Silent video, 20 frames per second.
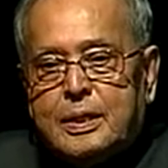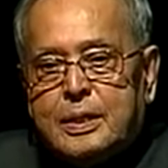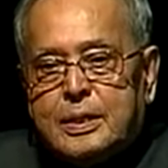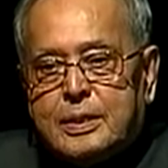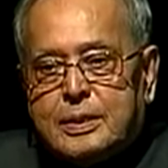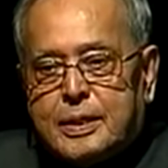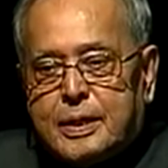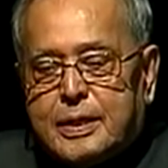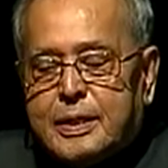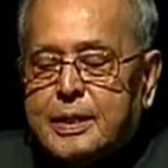
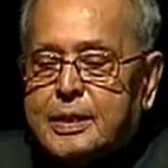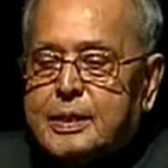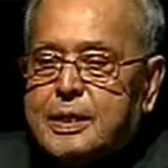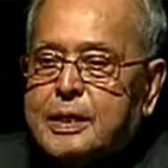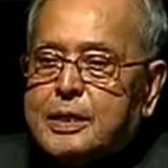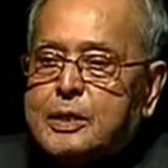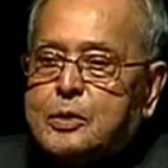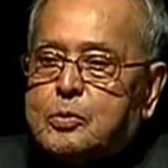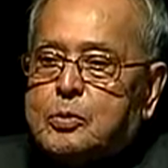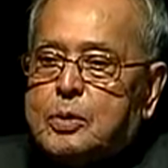
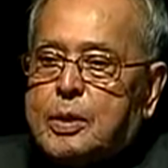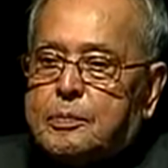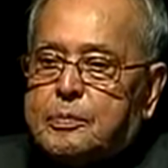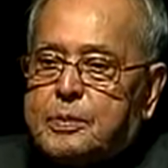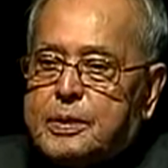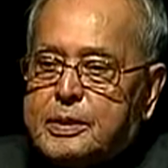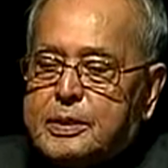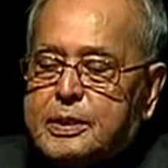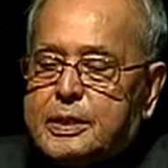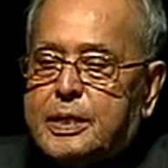Secretary to the
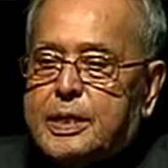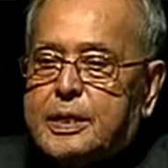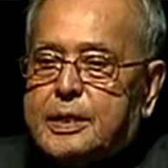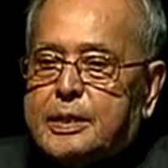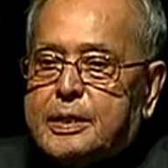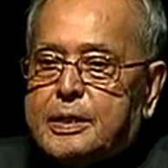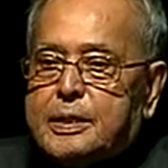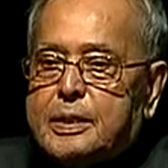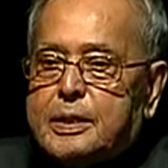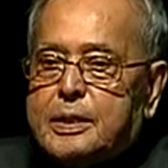President,
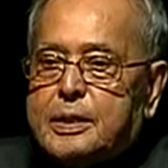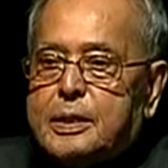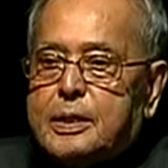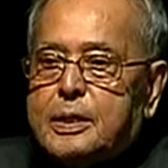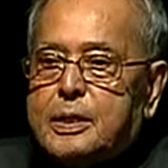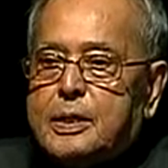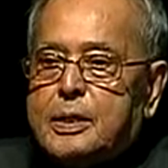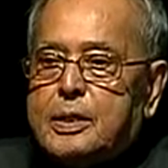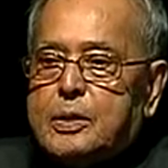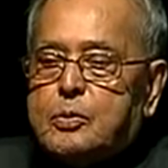
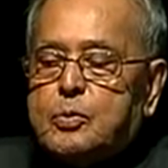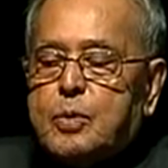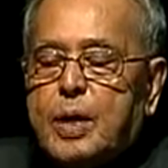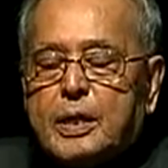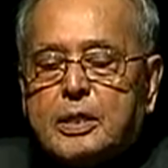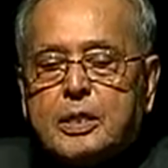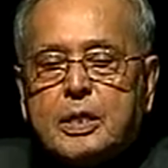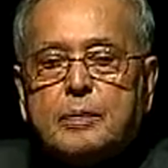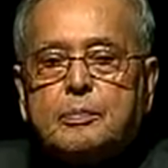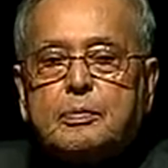to
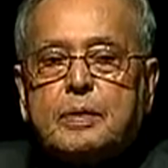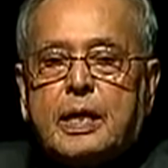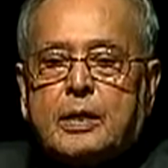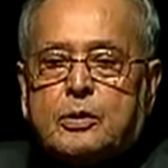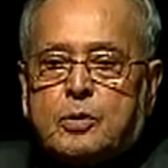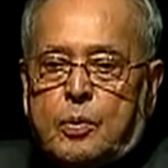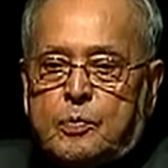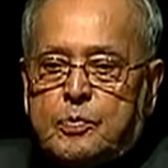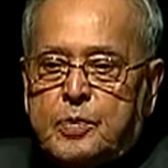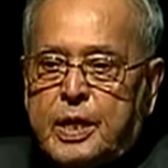achieve that
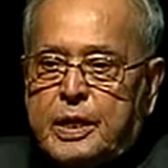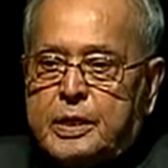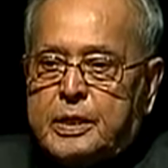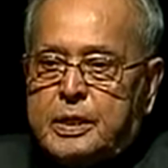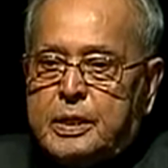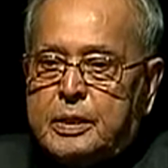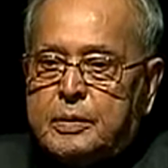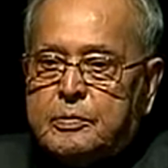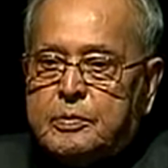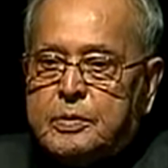
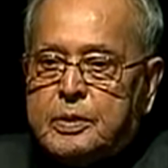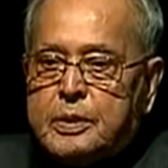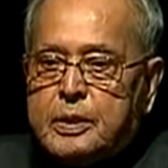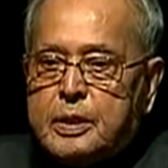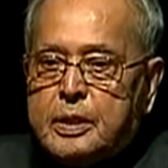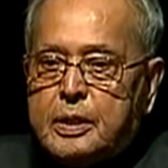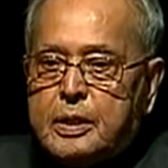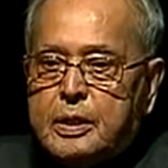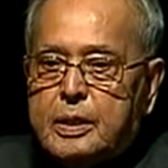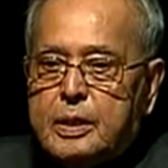objective,
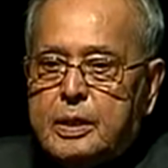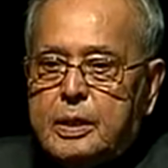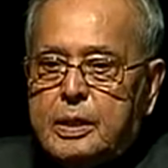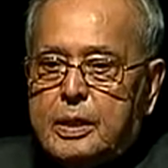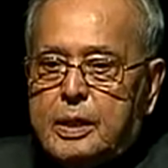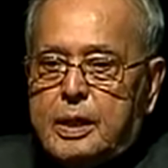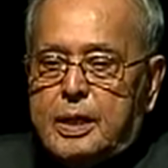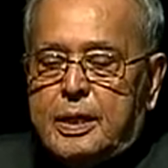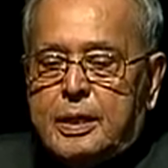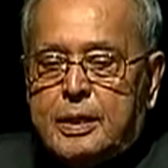
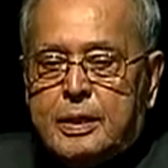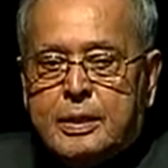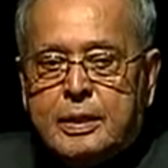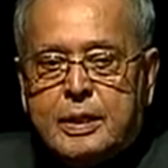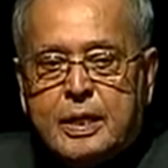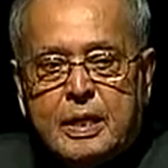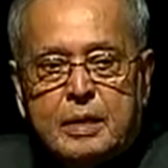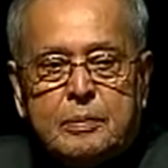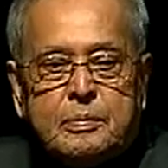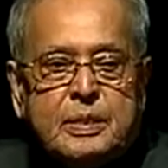
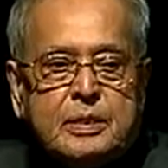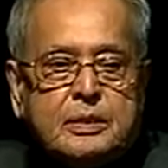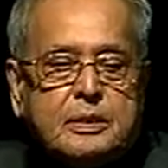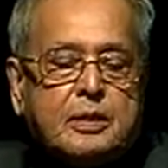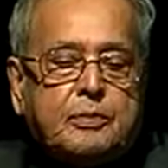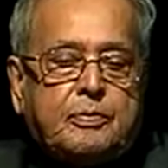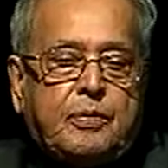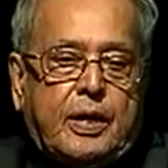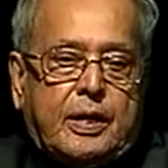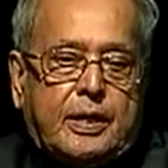
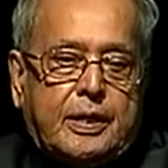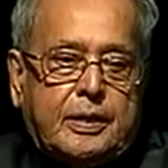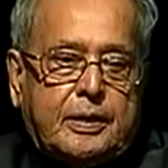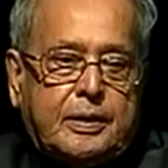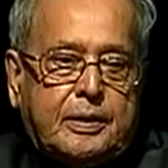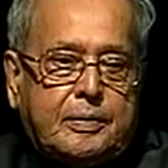demystify